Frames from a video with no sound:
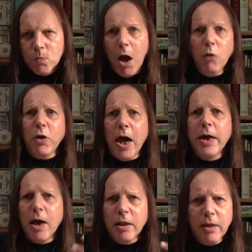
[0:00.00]

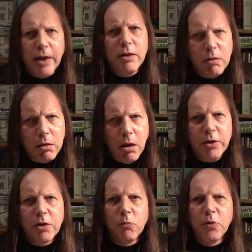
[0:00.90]
Okay, and
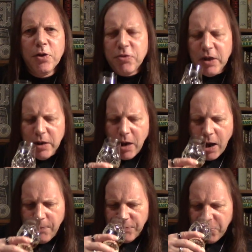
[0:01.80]
like with the
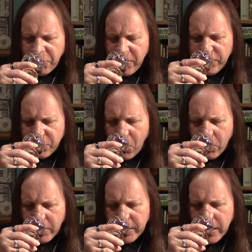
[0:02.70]
previous
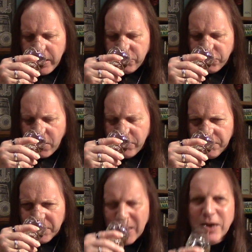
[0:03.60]
bottling, it's kind
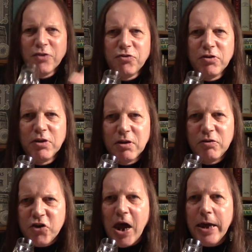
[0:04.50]
of
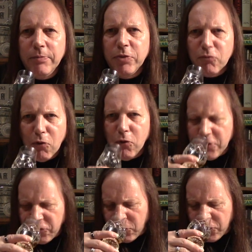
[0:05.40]
tamed the
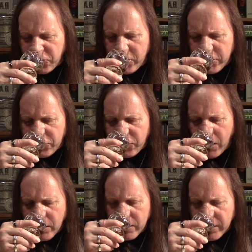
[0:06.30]
rawness to a certain
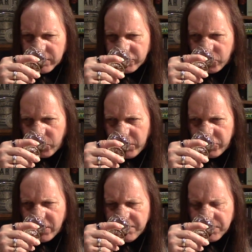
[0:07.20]
extent, a little
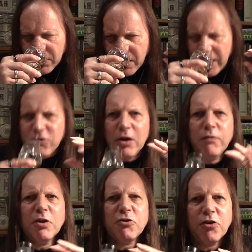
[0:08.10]
sweeter. There's
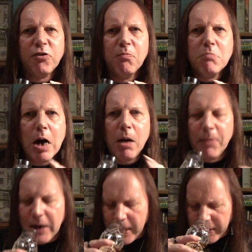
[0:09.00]
even a touch of
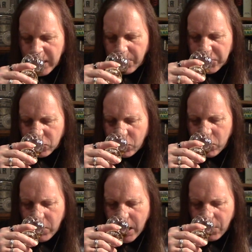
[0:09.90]
marmalade coming
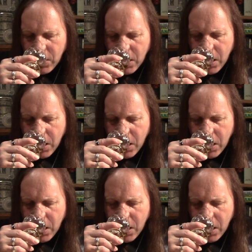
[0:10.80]
through now.